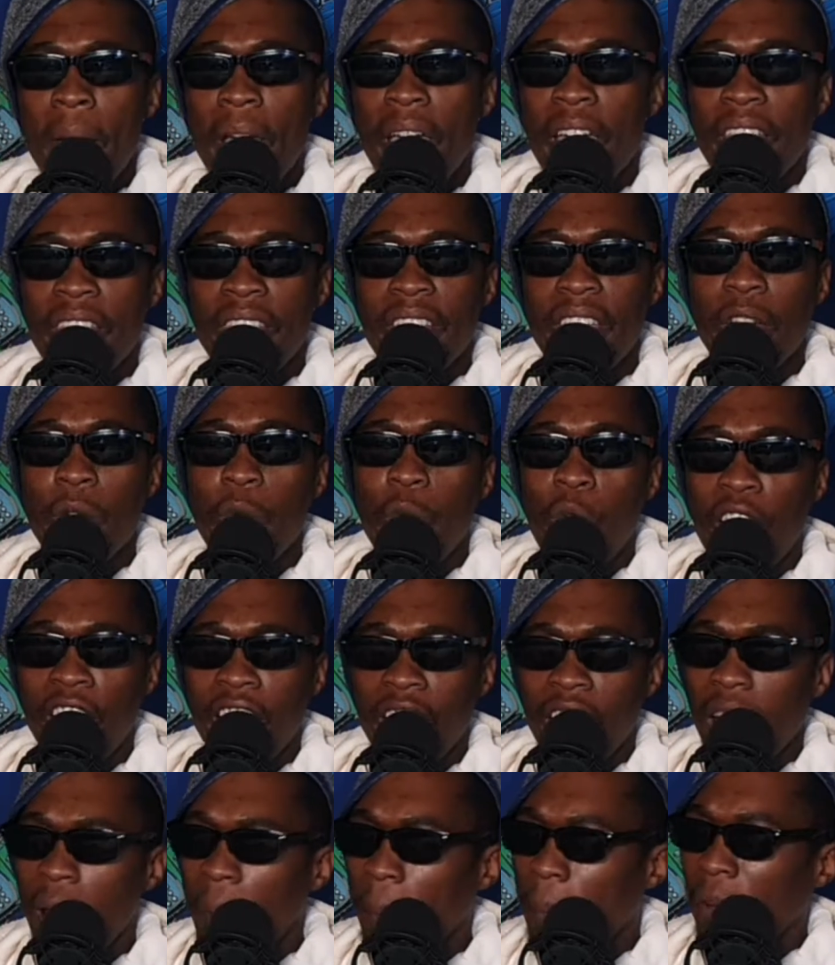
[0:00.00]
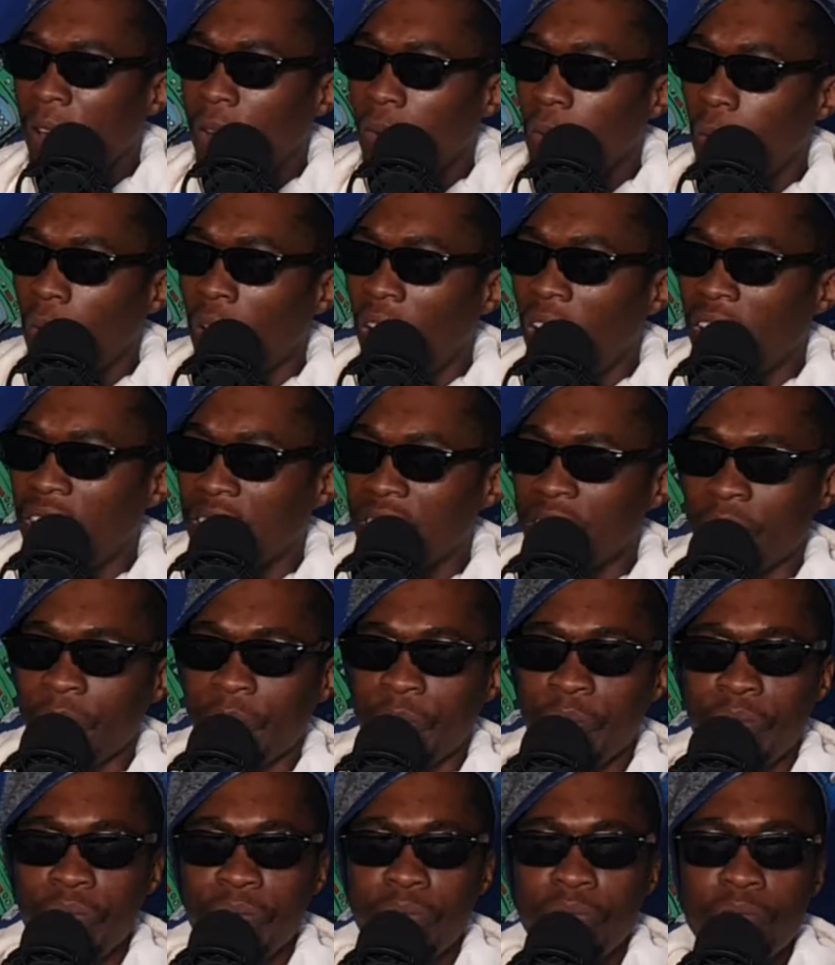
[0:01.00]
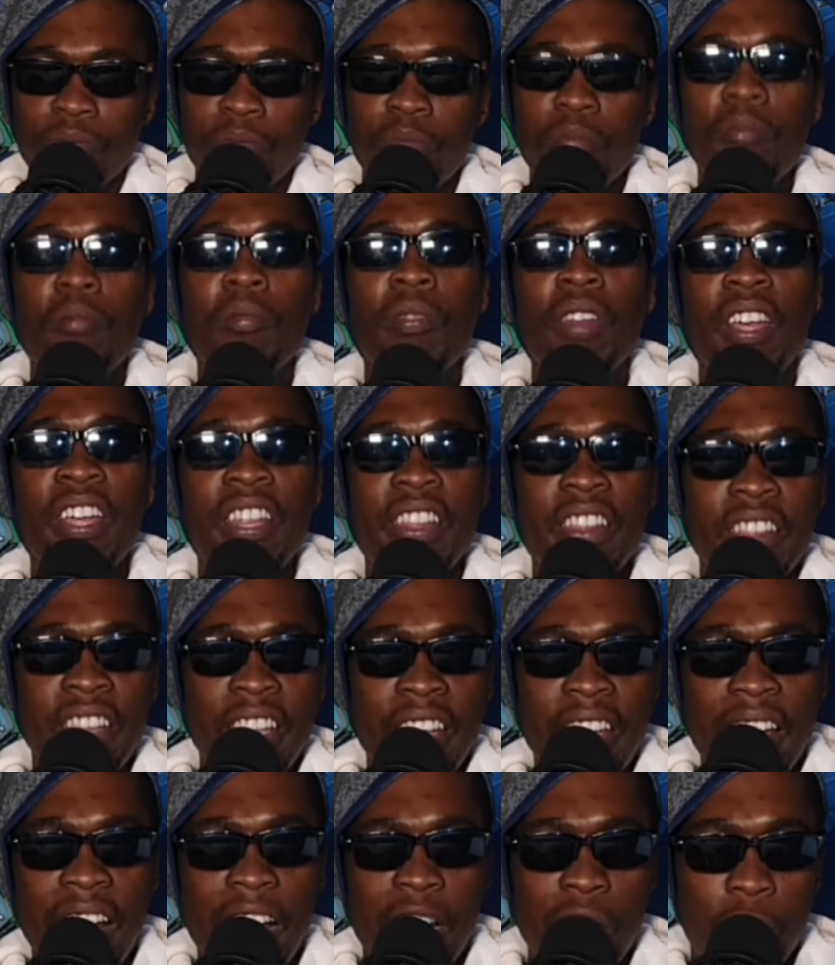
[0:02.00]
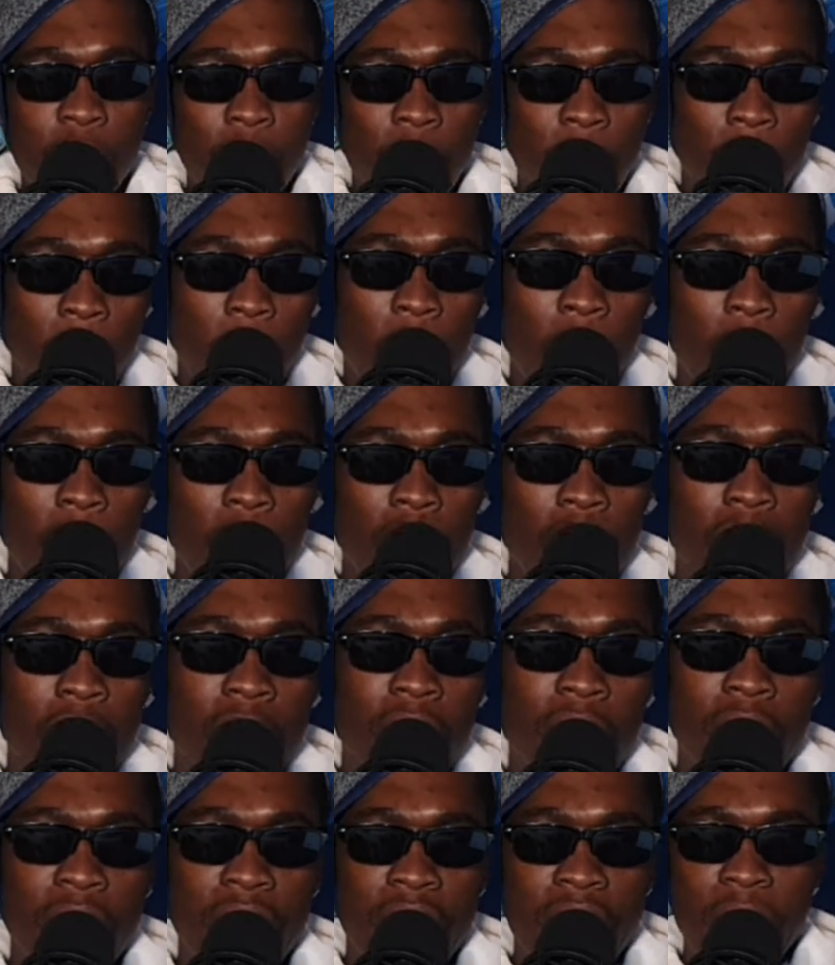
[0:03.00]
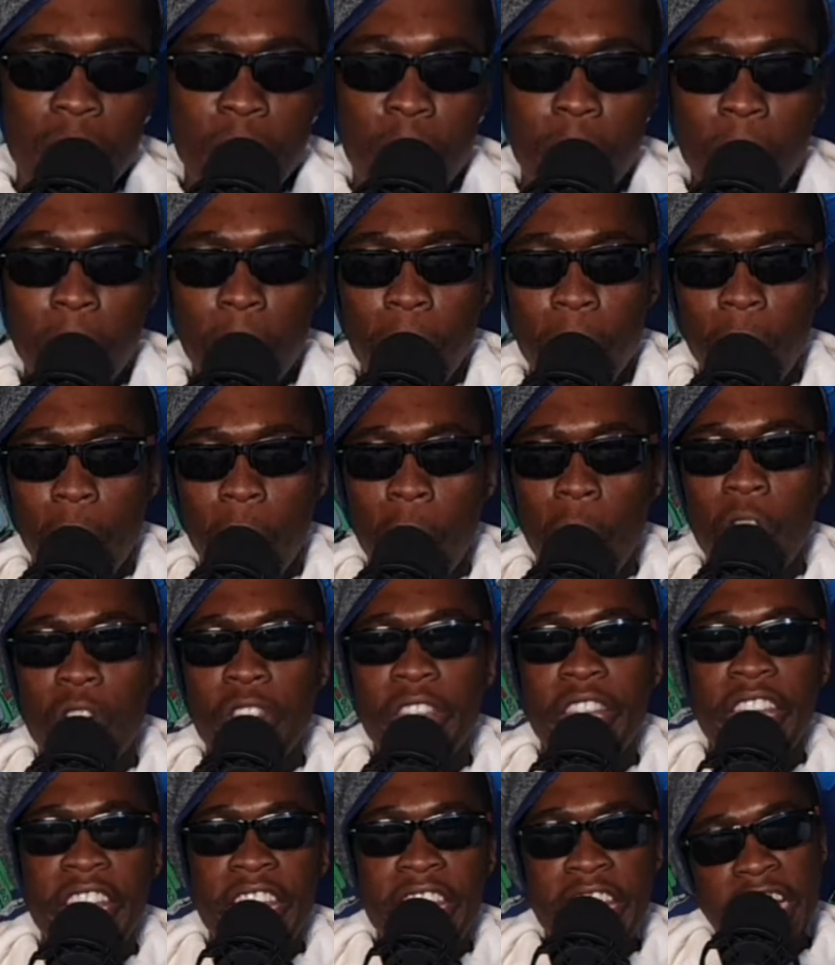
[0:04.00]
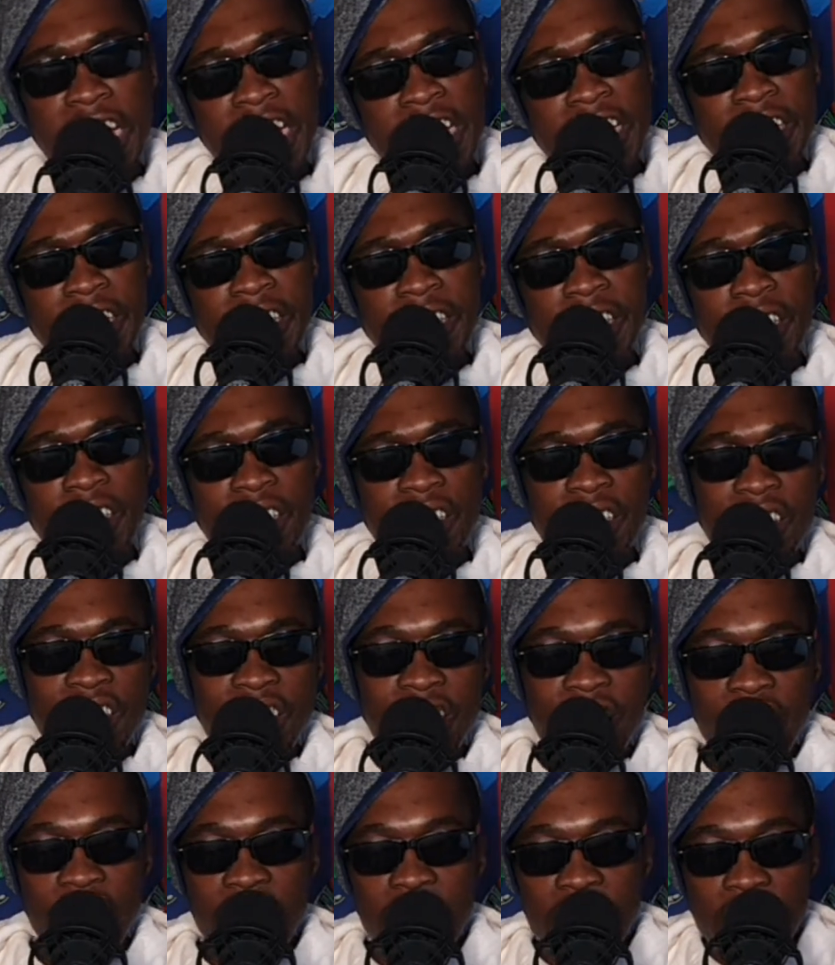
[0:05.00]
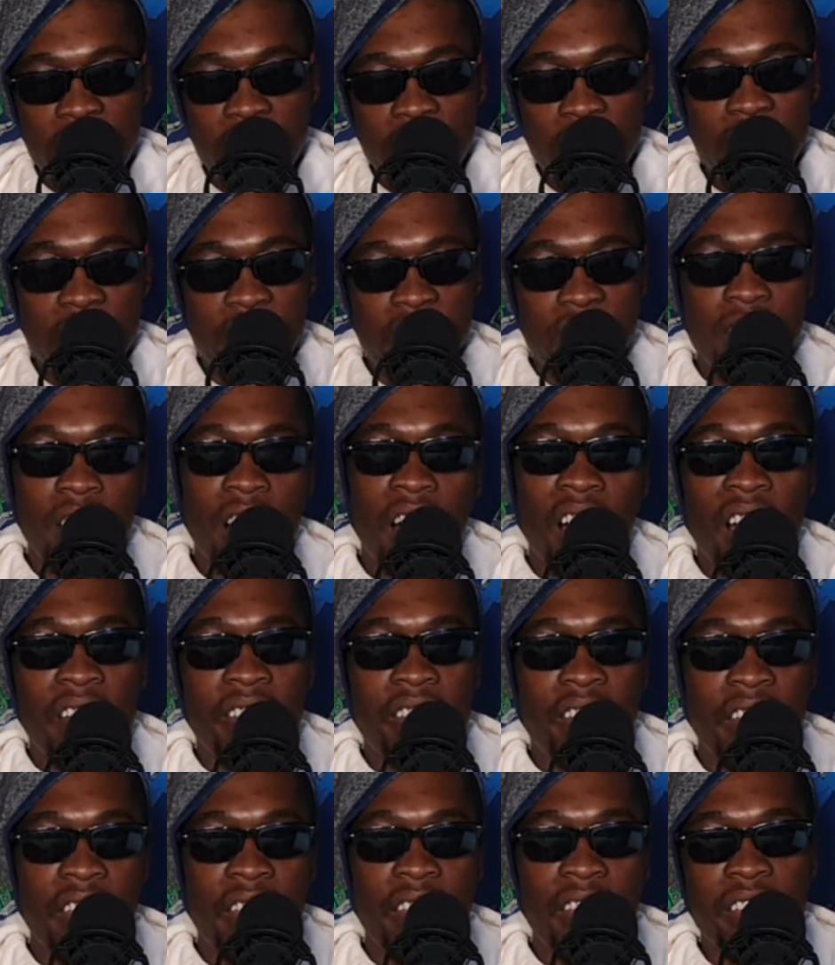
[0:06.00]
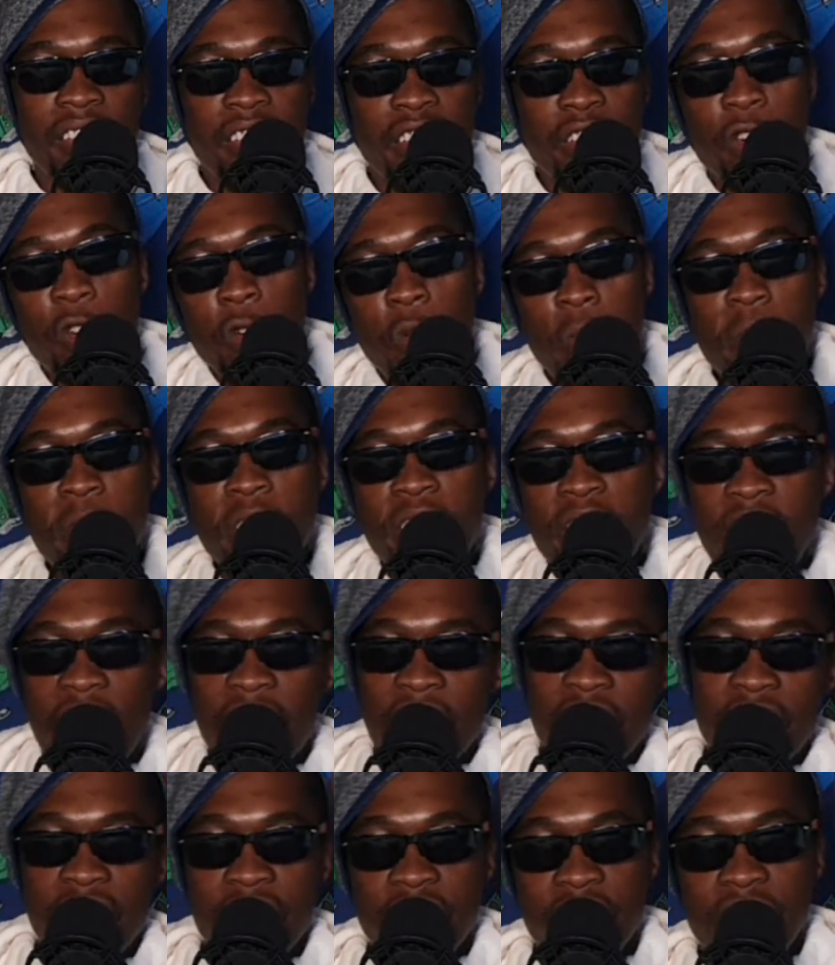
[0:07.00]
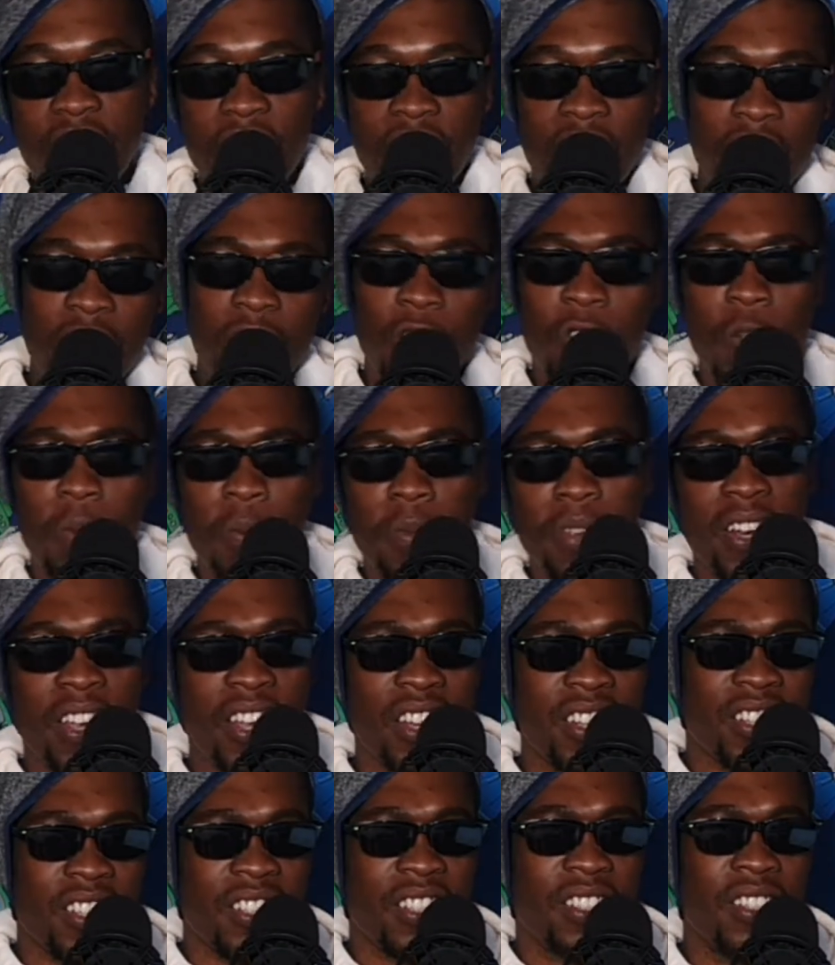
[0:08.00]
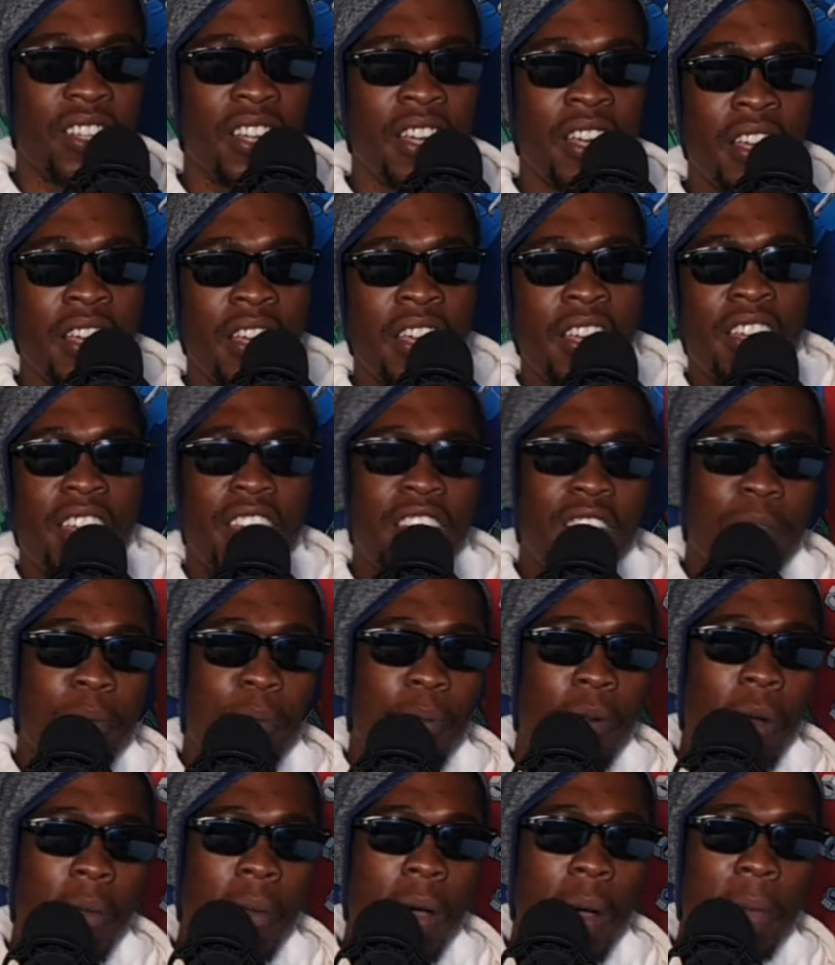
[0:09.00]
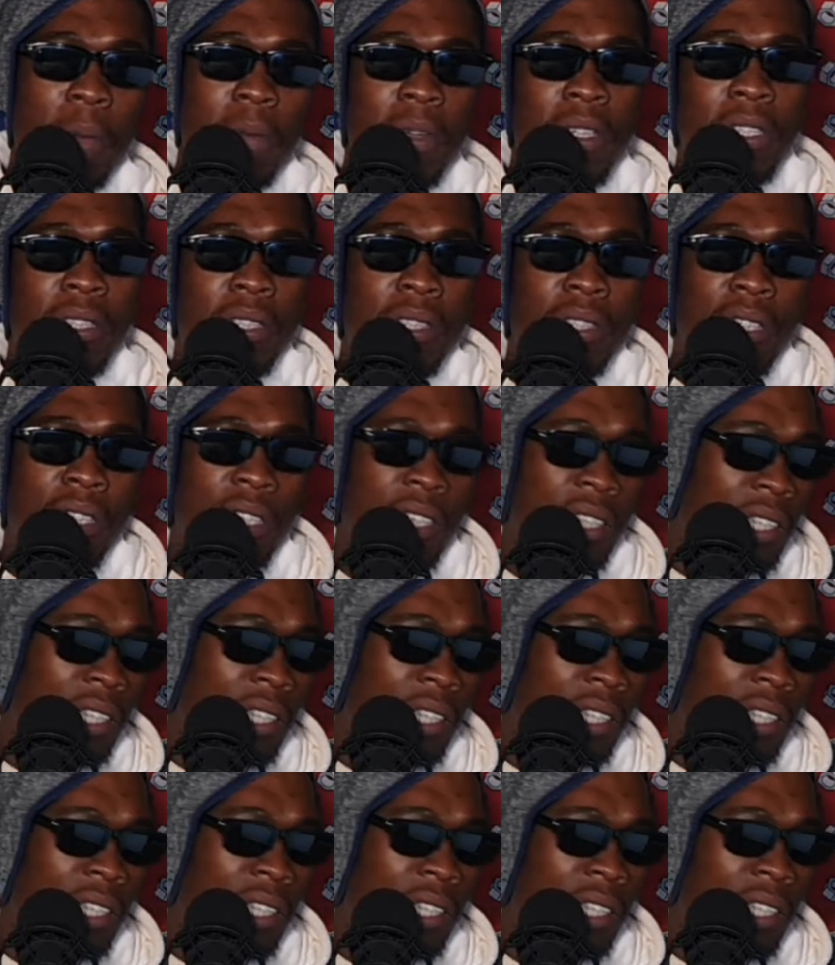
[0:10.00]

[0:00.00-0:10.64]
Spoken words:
And then what happened was they are so-called, these people called the elites. The elites are the Illuminati. Yeah, Illuminati is probably